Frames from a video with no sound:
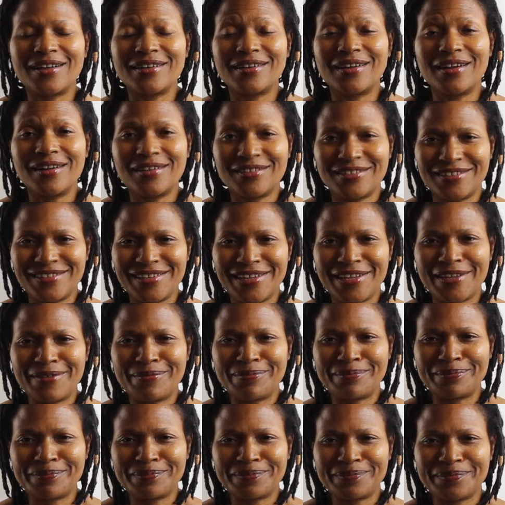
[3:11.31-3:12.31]
God's name.
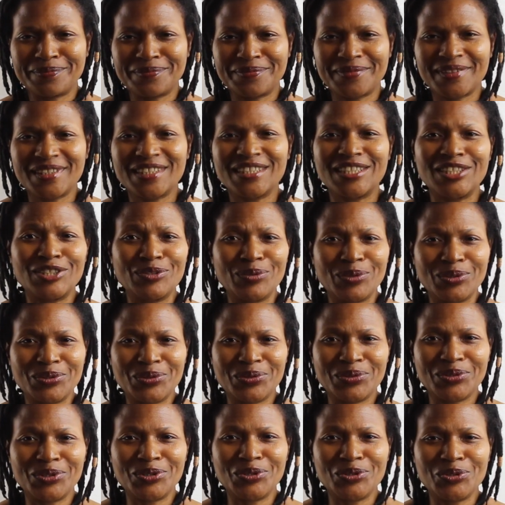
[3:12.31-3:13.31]
This was
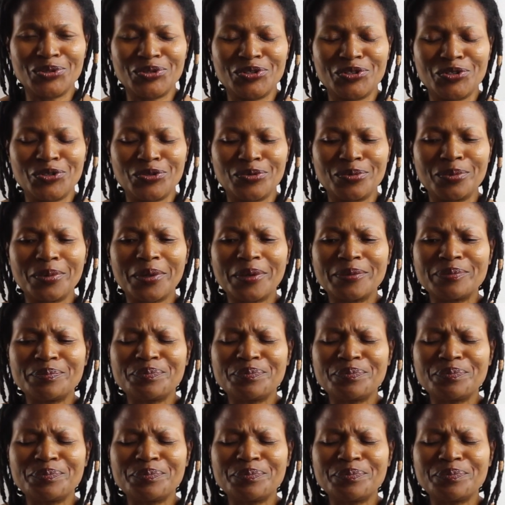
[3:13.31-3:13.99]
on YouTube.